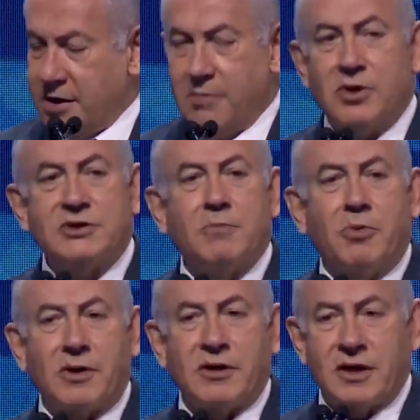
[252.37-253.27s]
The most
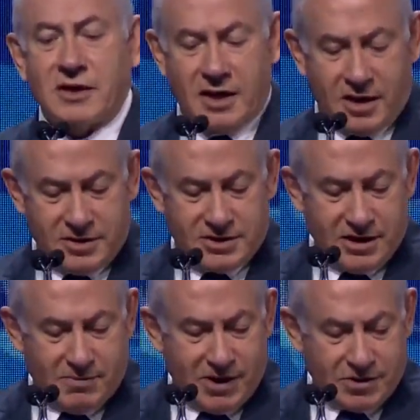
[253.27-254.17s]
important thing that I could
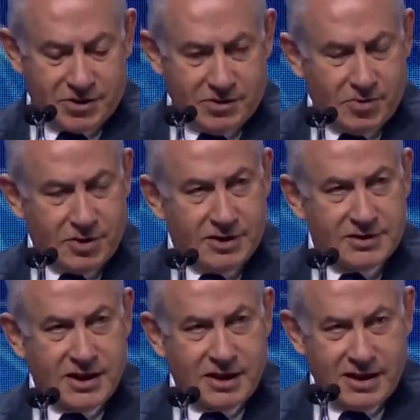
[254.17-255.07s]
say about Shimon
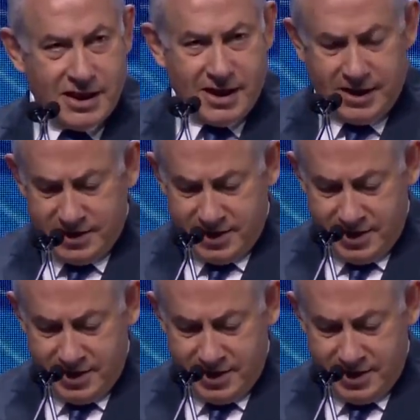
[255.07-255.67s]
is that he had